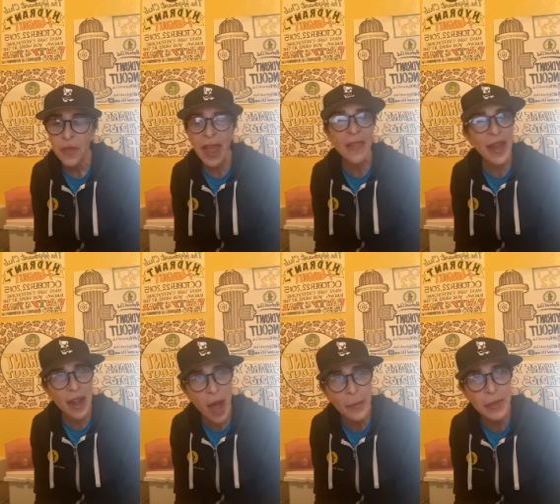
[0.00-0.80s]
And that
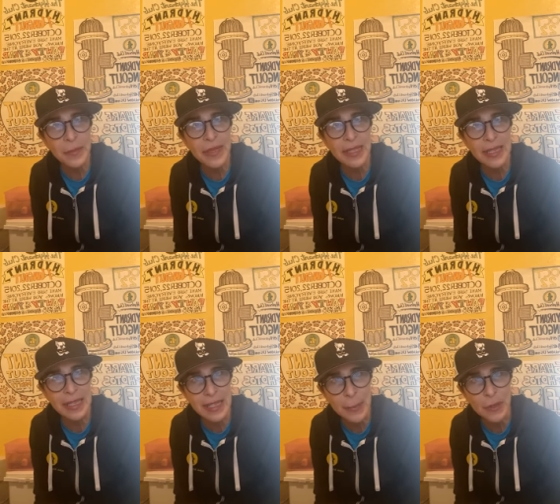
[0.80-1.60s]
common
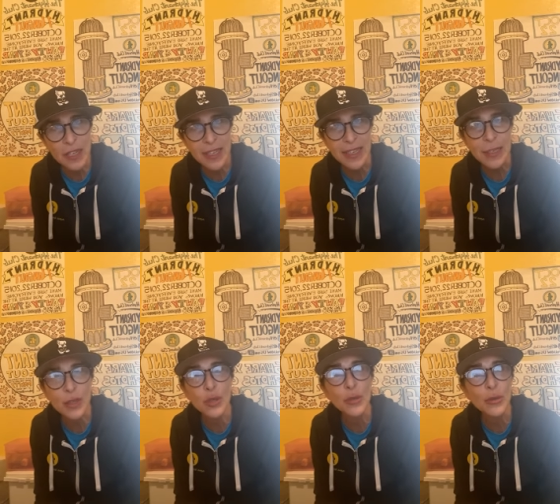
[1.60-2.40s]
misconception
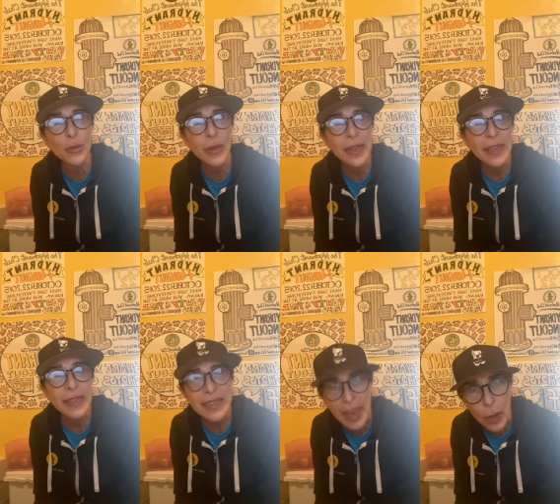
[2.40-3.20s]
is to
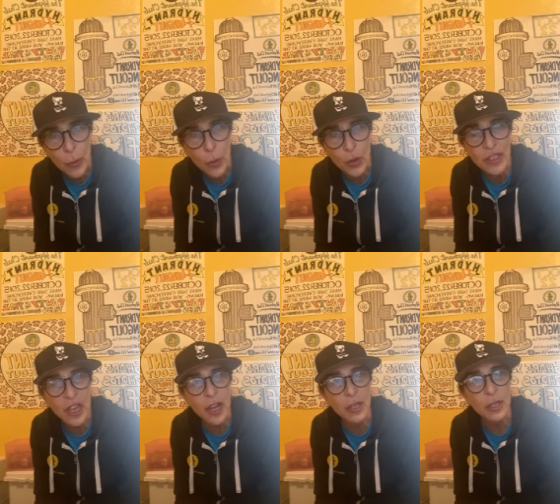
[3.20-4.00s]
yelp or
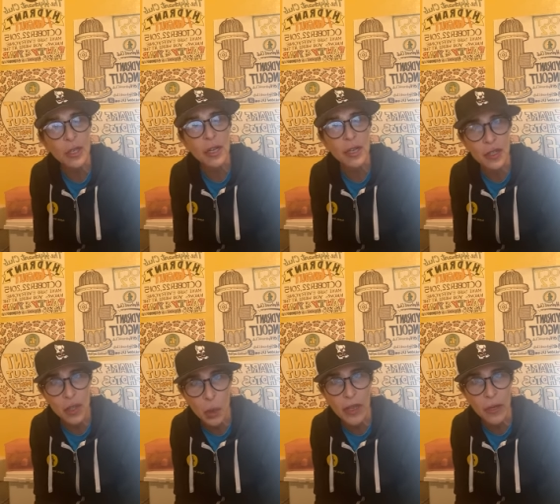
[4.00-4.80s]
to utter a
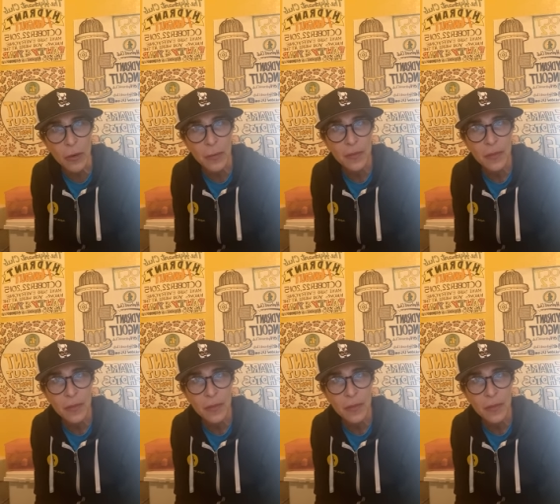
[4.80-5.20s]
squeal.